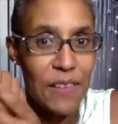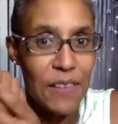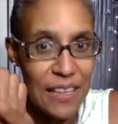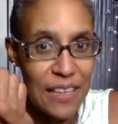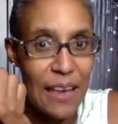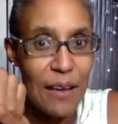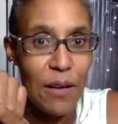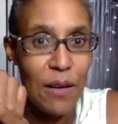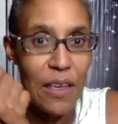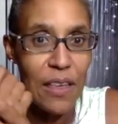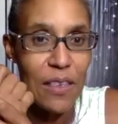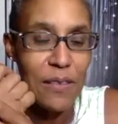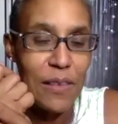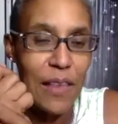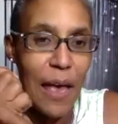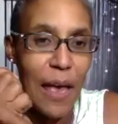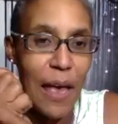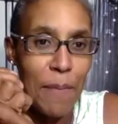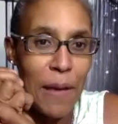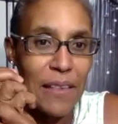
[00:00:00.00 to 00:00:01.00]
Is
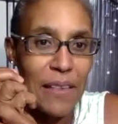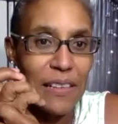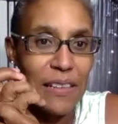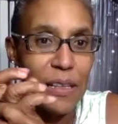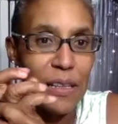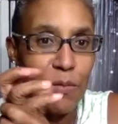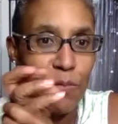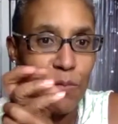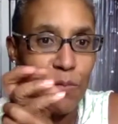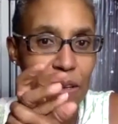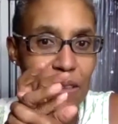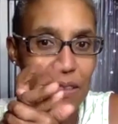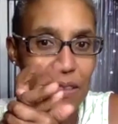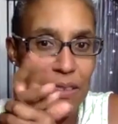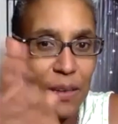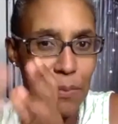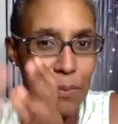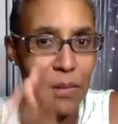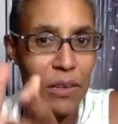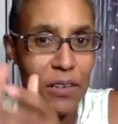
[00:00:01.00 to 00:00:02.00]
that basically what it's
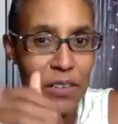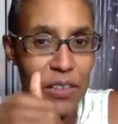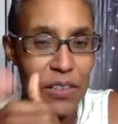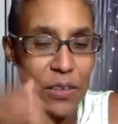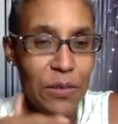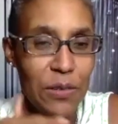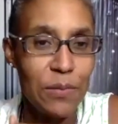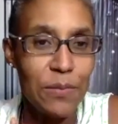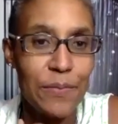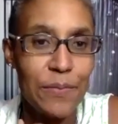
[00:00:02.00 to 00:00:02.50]
similar to?